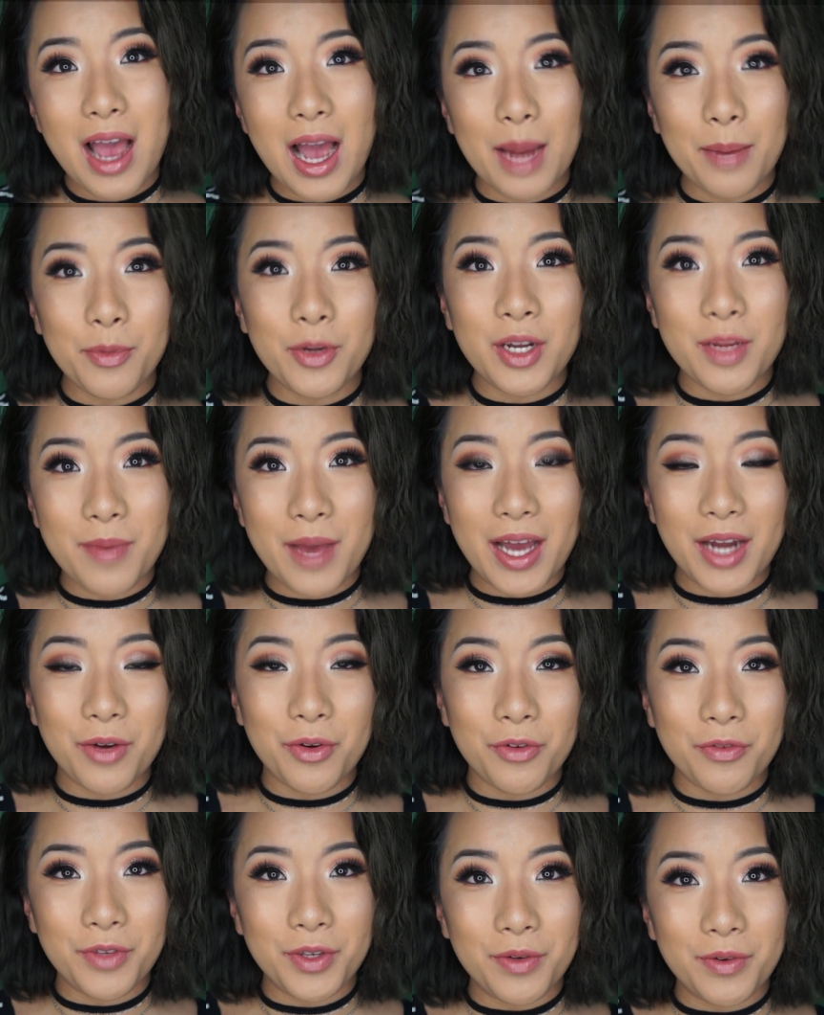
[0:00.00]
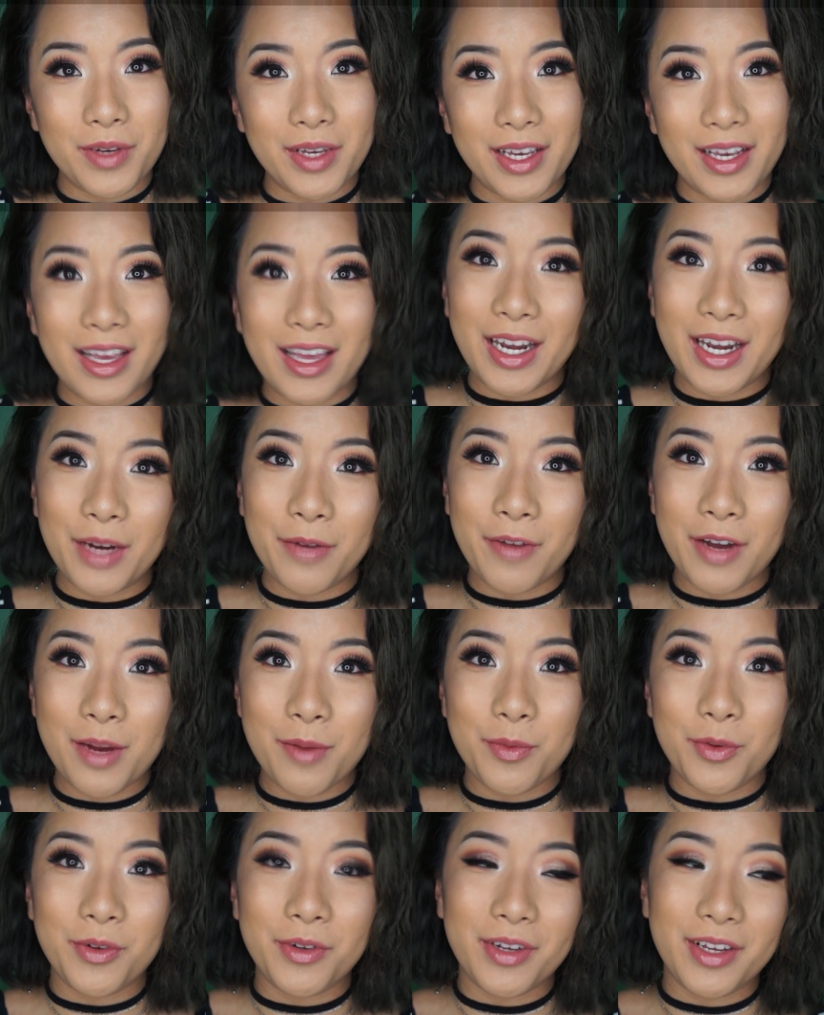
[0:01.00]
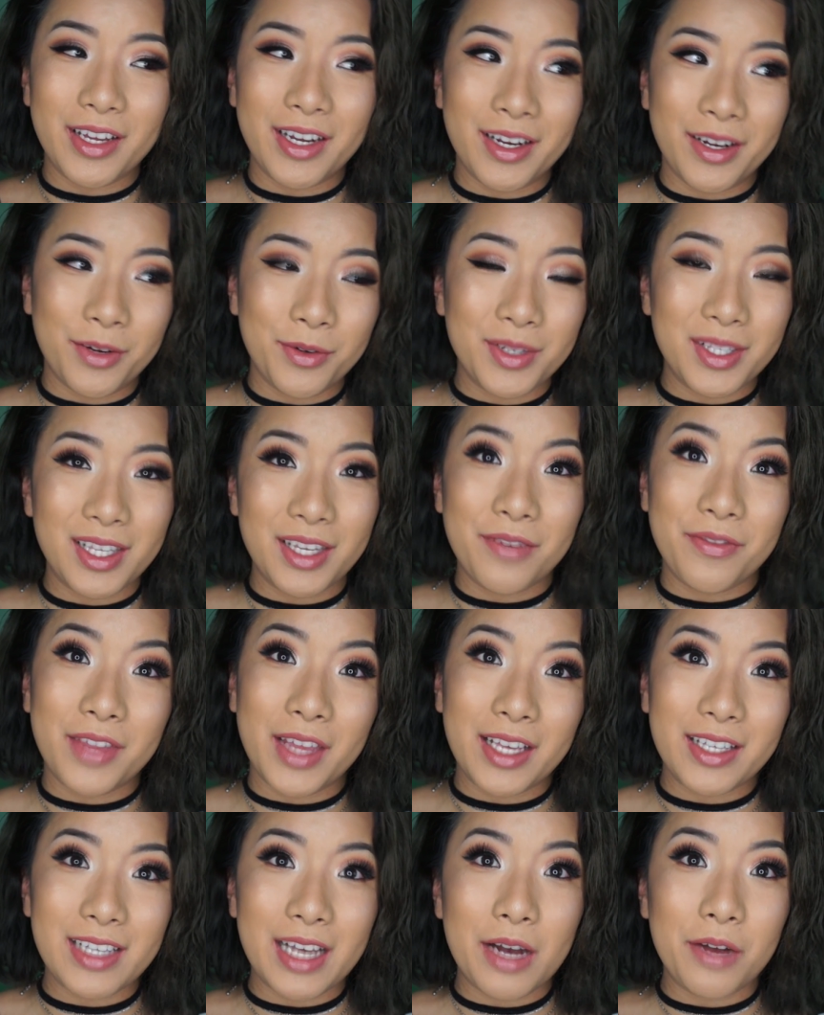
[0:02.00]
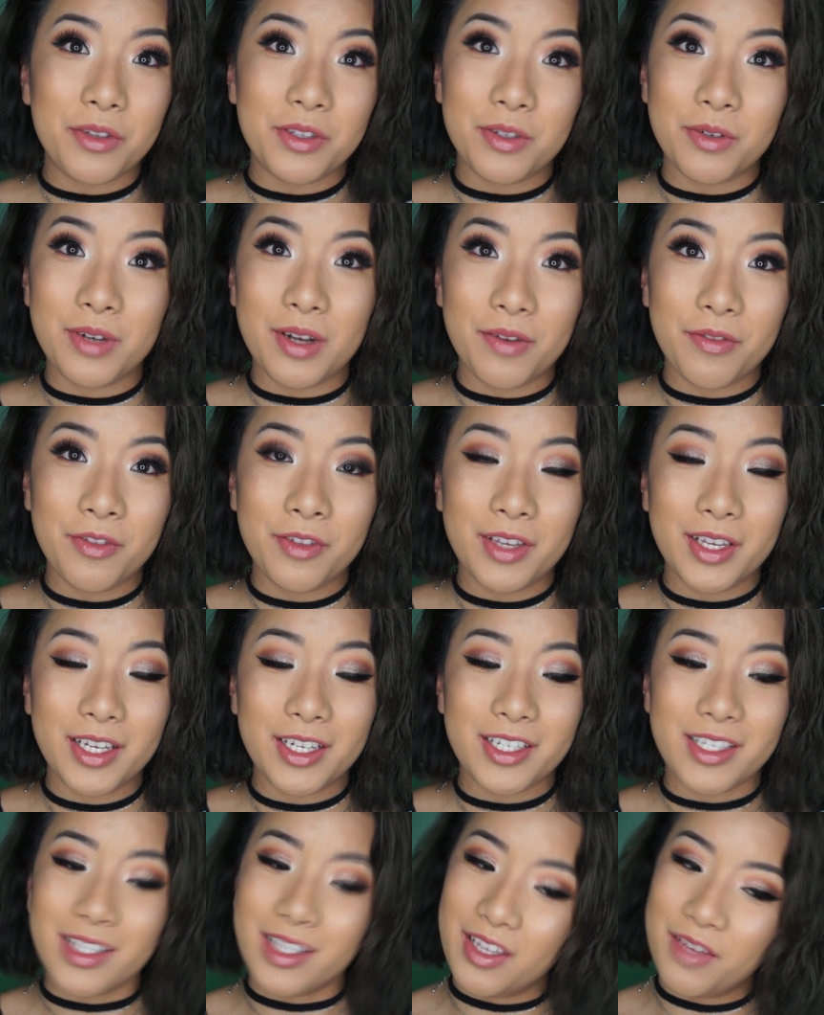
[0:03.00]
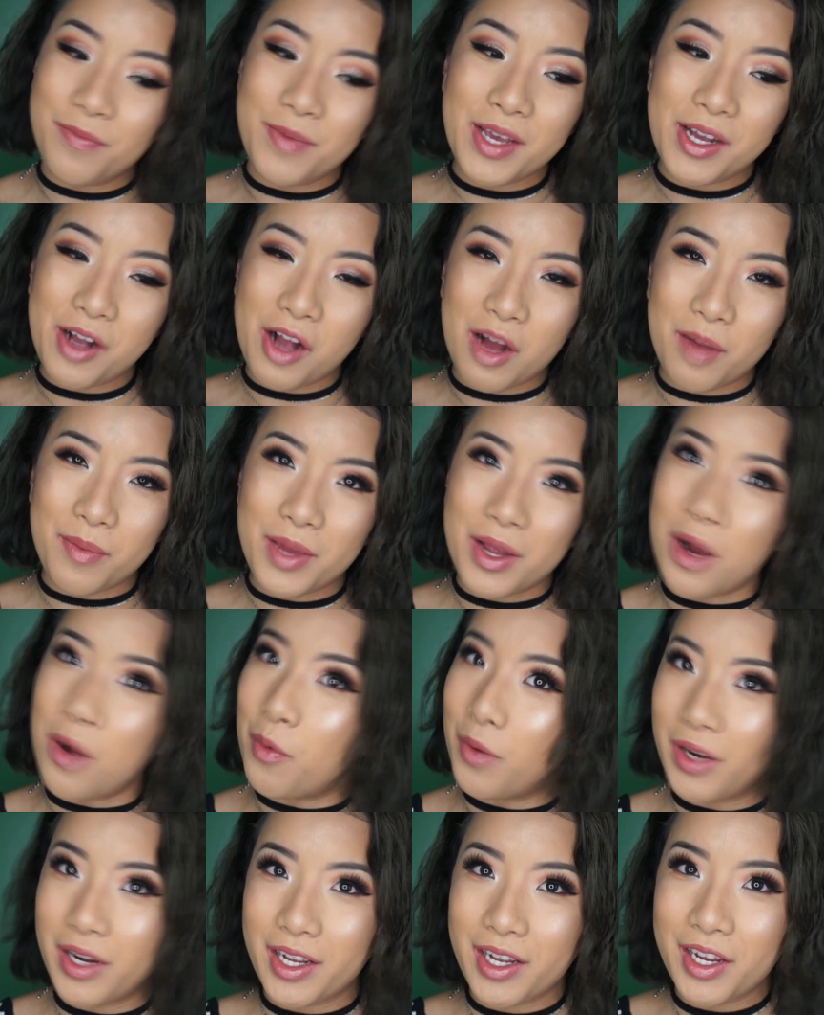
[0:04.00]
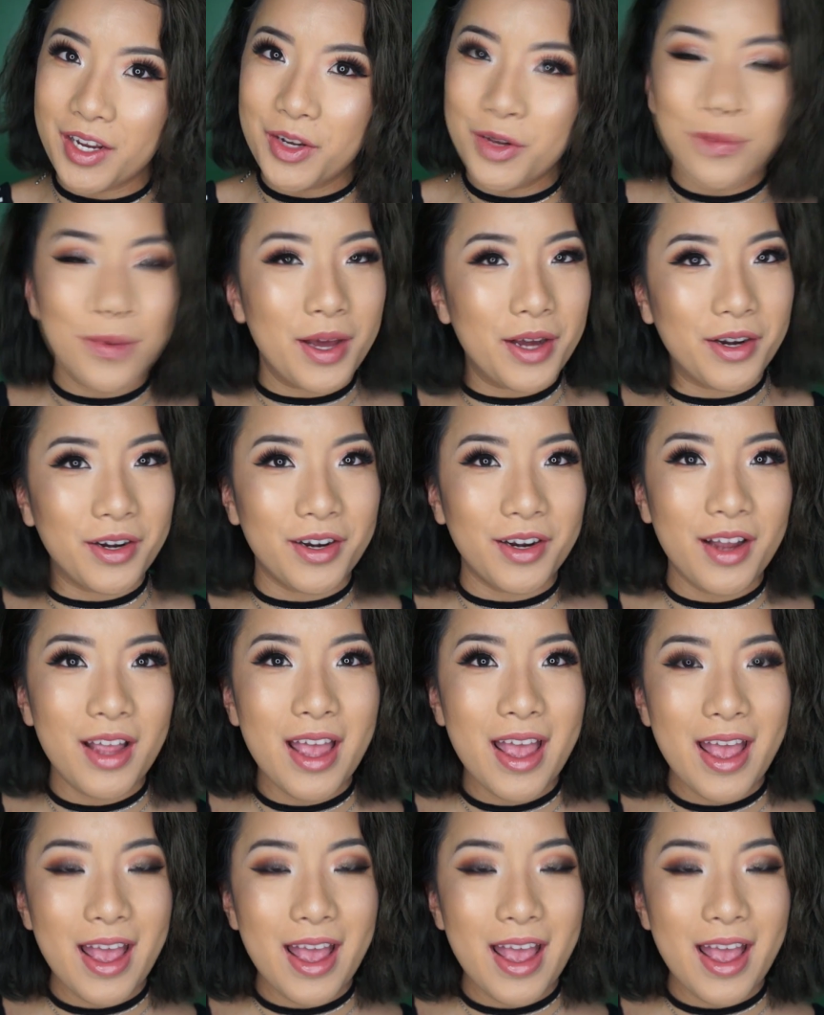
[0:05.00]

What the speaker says: I'm pretty bad at reviewing, I ramble, and I always leave things out, so definitely just leave me a comment on what I can do better,